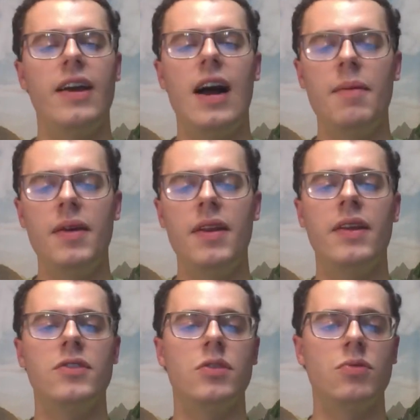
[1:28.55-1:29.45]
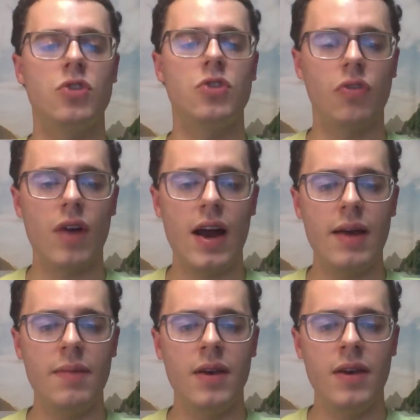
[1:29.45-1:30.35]
comment, and
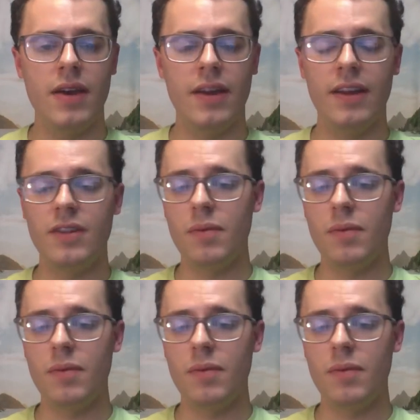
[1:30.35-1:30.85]
subscribe, and hit